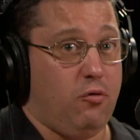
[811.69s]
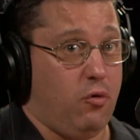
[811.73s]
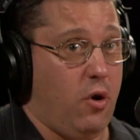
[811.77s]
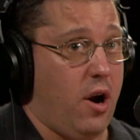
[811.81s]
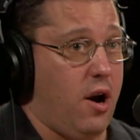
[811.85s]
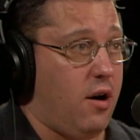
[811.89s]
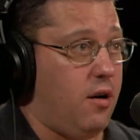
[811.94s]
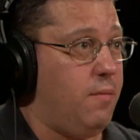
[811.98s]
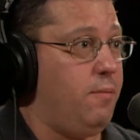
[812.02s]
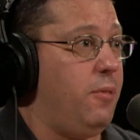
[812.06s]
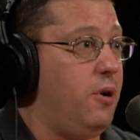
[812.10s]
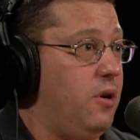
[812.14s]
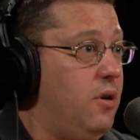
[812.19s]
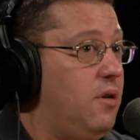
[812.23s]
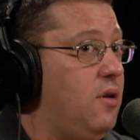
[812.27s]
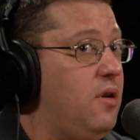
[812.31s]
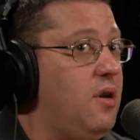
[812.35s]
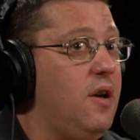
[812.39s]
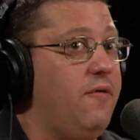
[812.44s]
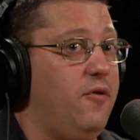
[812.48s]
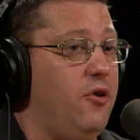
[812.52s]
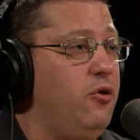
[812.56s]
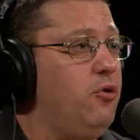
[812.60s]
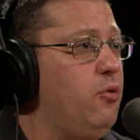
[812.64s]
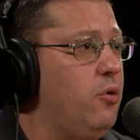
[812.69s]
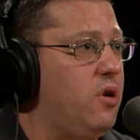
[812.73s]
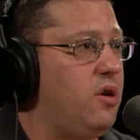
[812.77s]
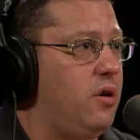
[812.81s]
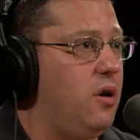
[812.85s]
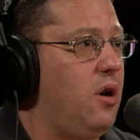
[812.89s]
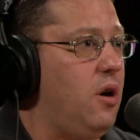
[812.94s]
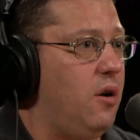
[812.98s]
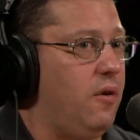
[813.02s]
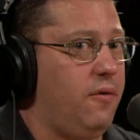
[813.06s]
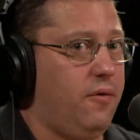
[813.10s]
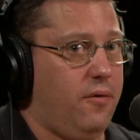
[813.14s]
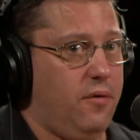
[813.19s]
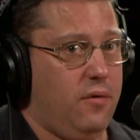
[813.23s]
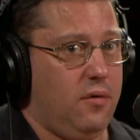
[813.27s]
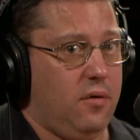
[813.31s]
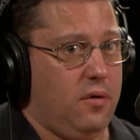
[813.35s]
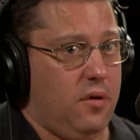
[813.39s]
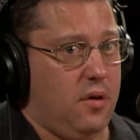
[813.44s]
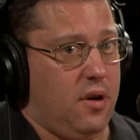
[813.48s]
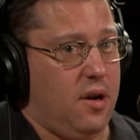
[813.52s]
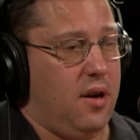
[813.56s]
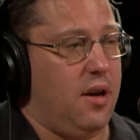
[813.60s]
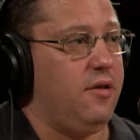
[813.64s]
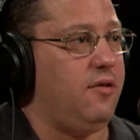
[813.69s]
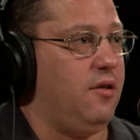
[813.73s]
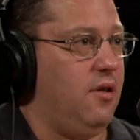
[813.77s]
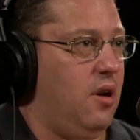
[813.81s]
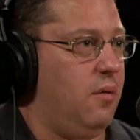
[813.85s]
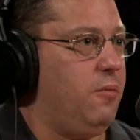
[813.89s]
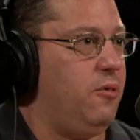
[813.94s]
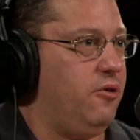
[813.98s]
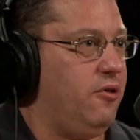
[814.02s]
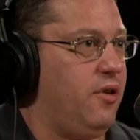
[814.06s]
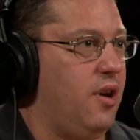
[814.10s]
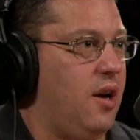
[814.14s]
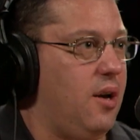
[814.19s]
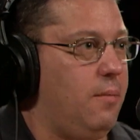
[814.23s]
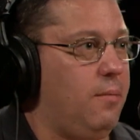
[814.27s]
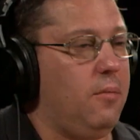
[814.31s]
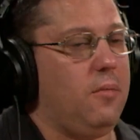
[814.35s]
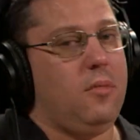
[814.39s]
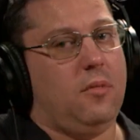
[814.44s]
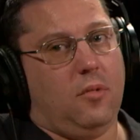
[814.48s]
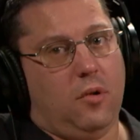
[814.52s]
It's rare, but if you do it enough, it's a numbers game.